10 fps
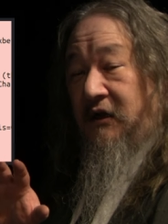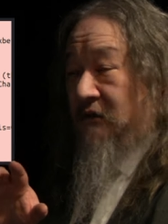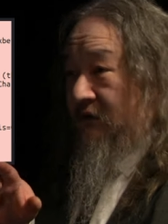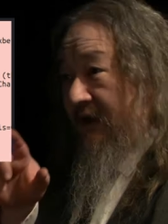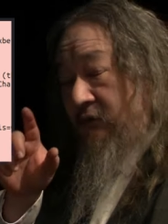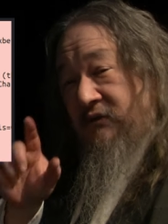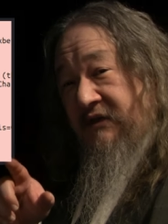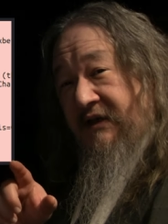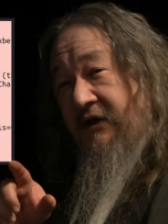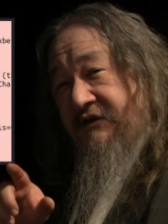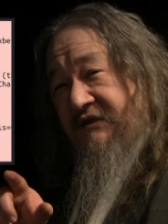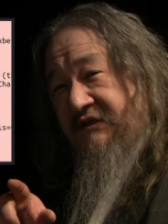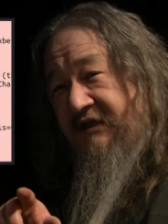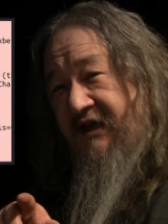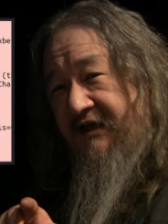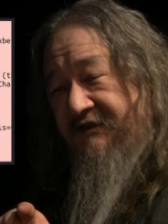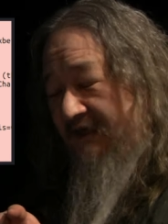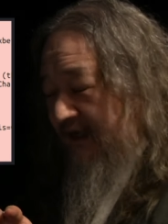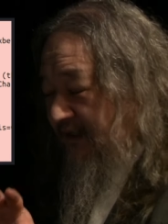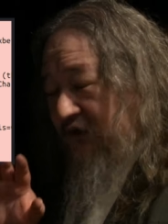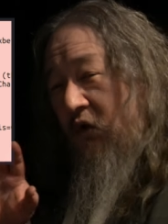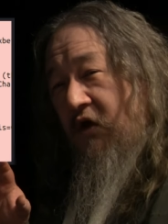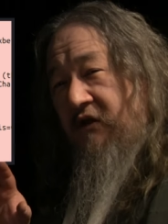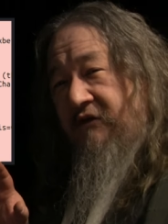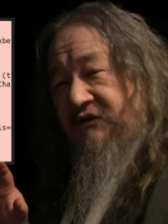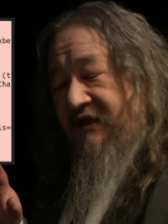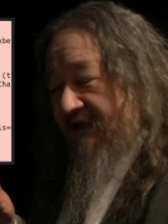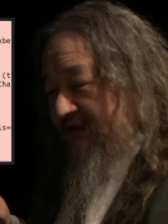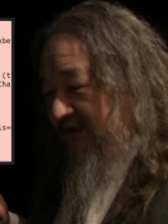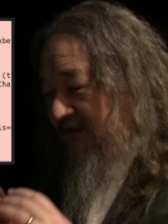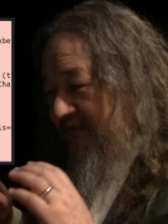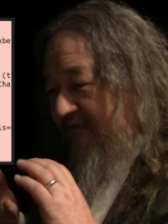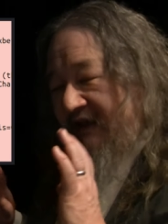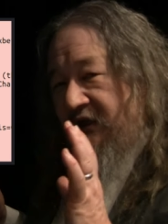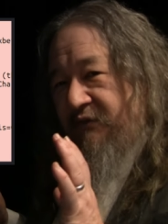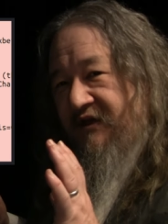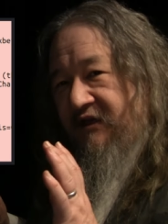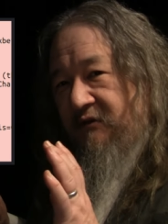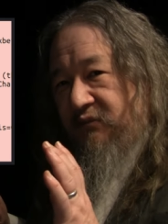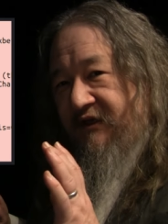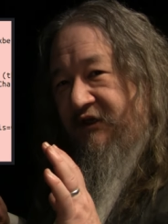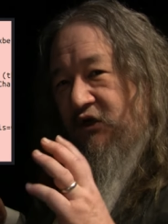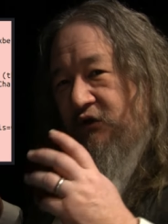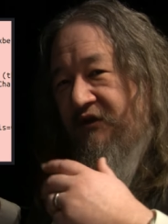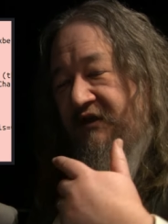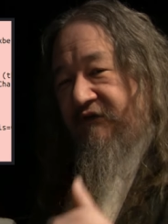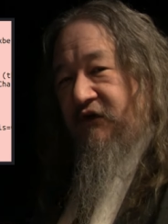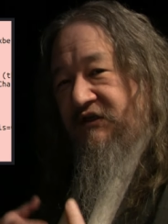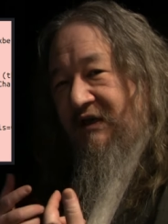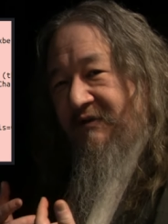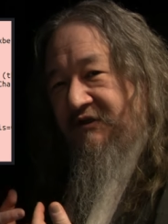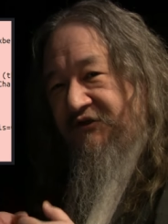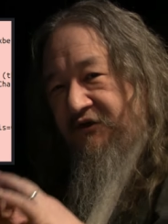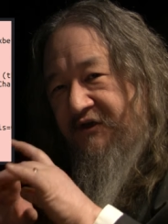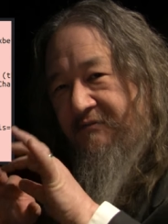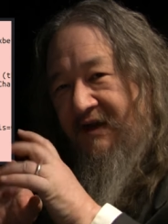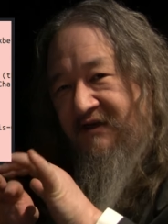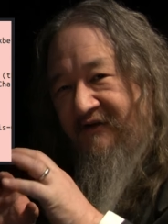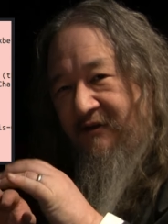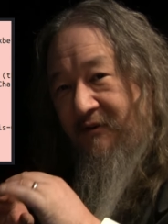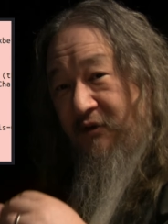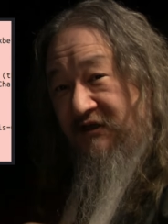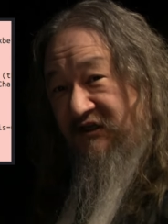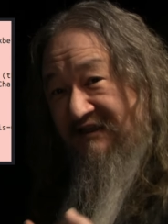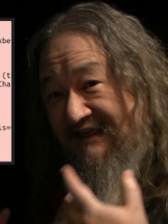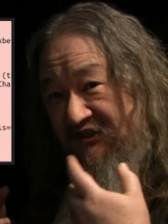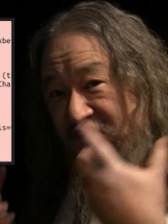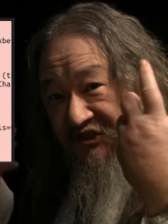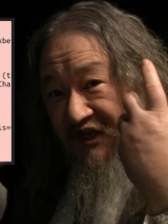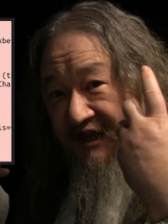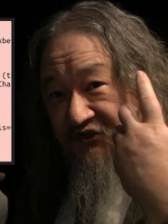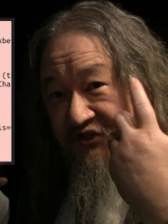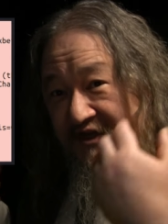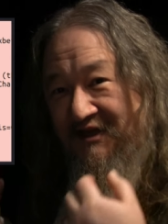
Oh yeah, well now this is a case. So all of those cases of failing with incomplete code, as far as I'm concerned, in my development process, that's success.